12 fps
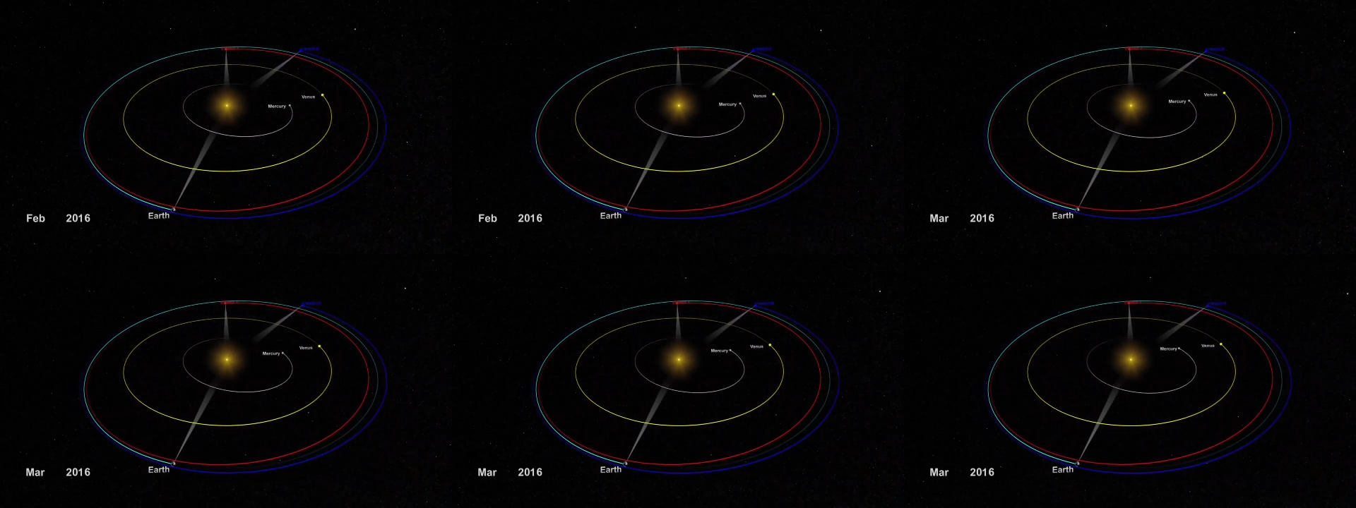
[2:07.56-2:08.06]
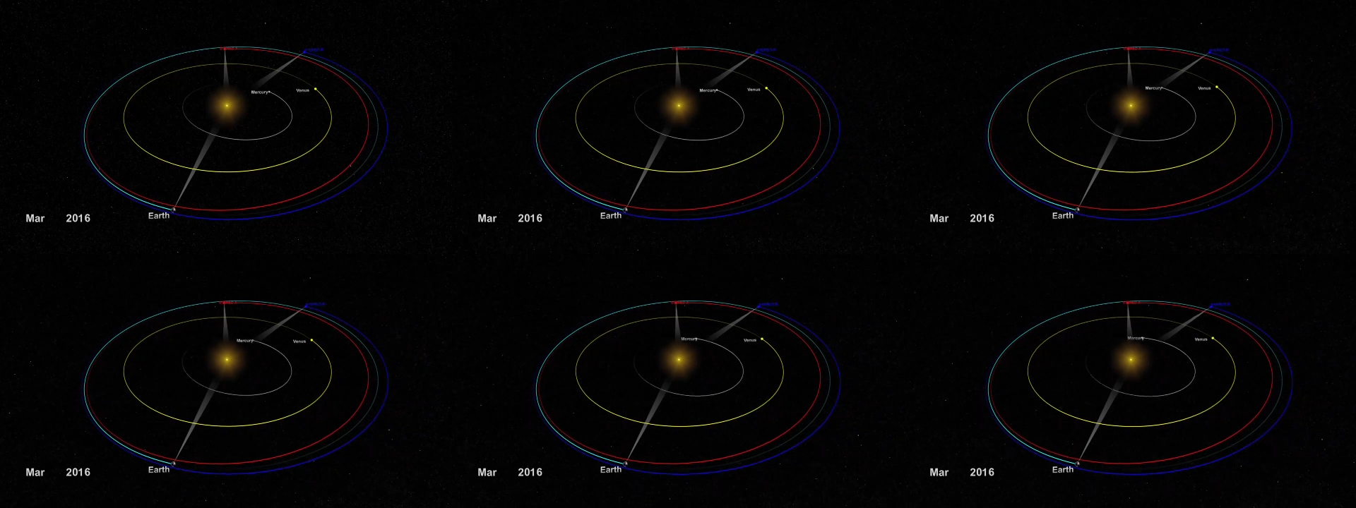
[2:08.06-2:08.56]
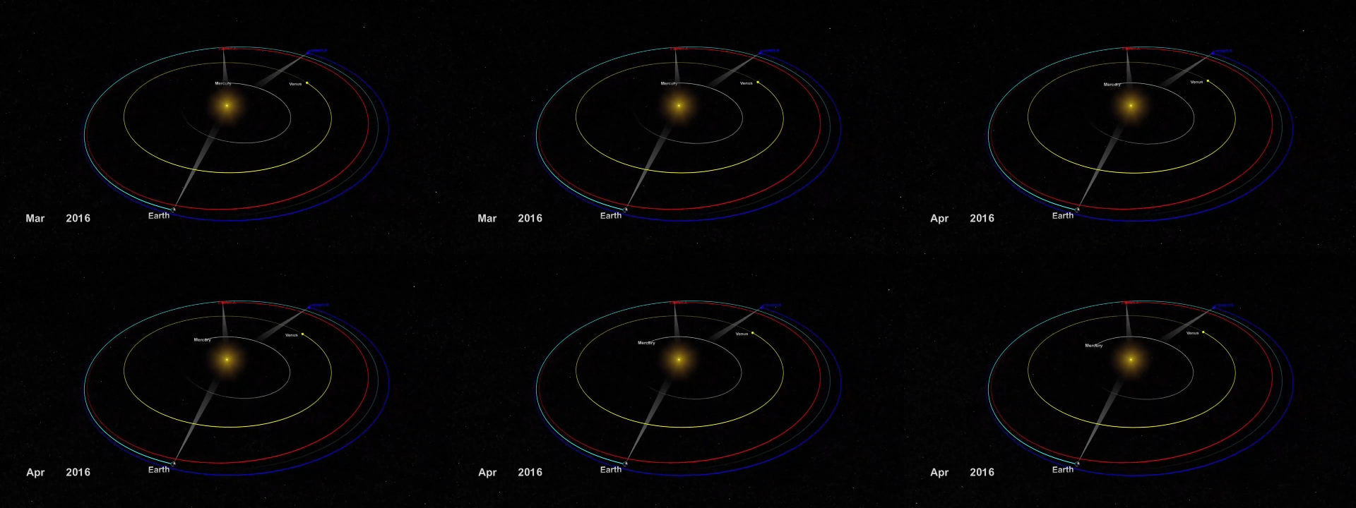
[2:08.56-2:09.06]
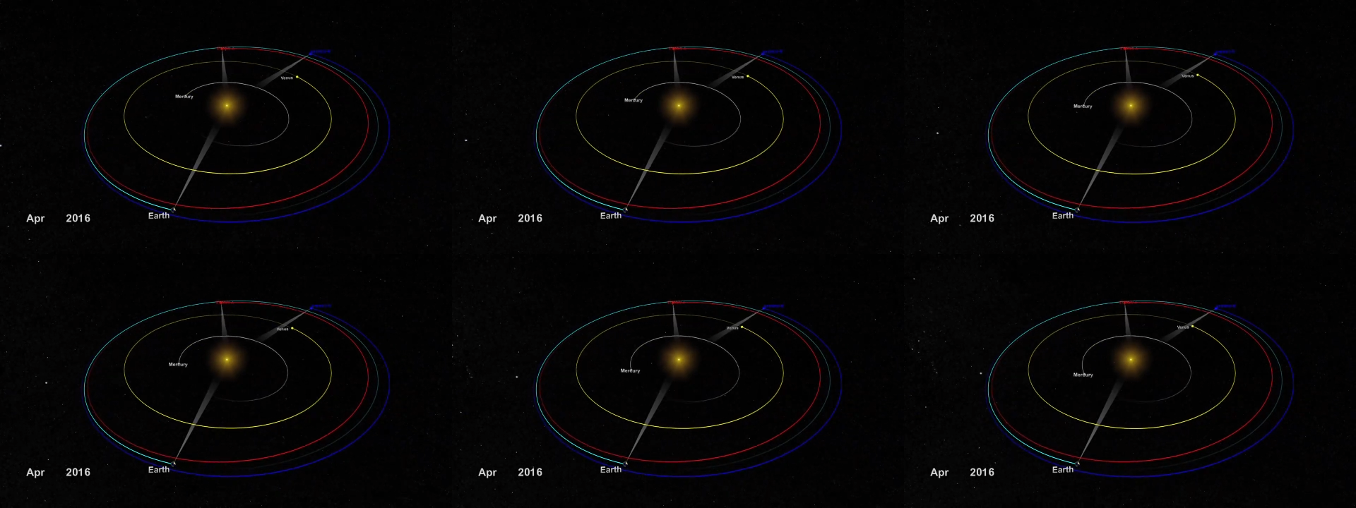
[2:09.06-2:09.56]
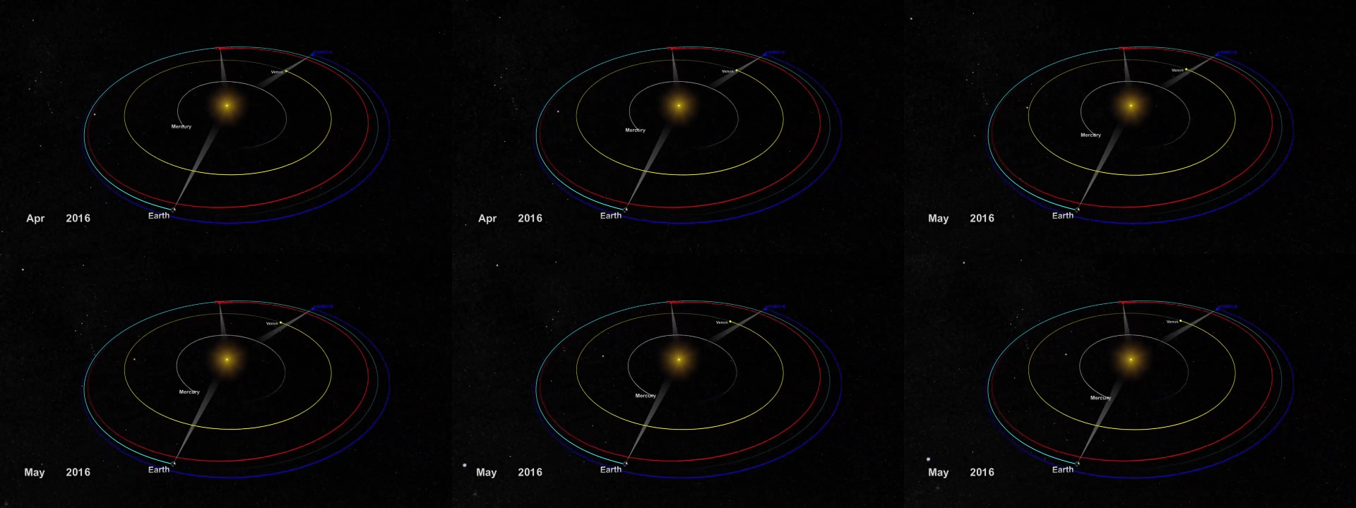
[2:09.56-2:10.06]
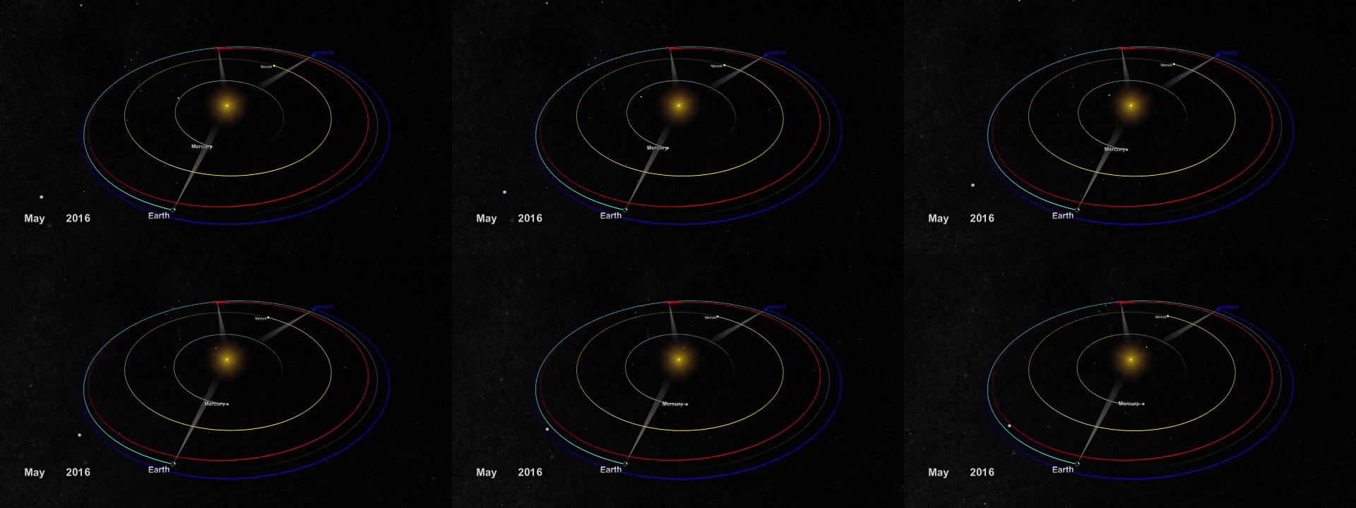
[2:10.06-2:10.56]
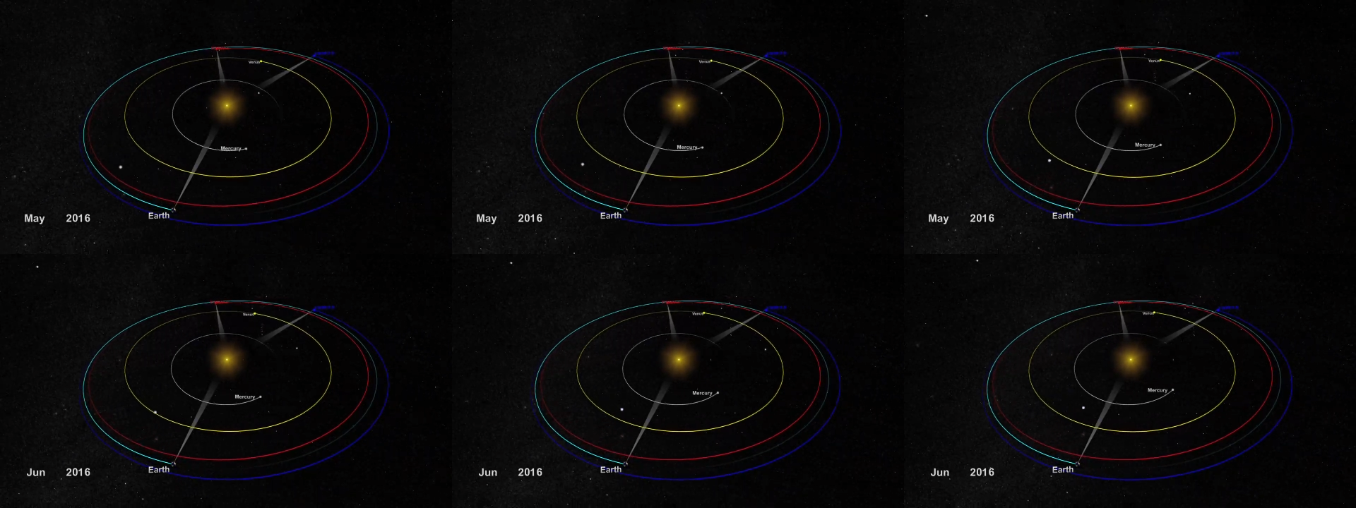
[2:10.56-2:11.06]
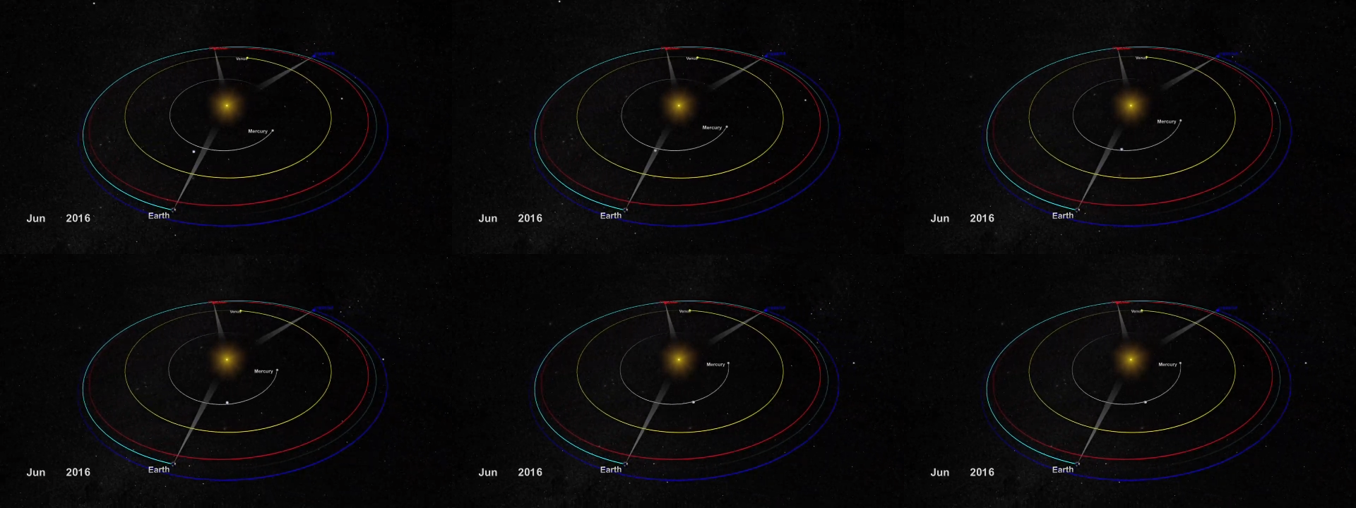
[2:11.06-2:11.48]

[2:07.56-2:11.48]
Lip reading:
No face is visible, so there are no lips to read.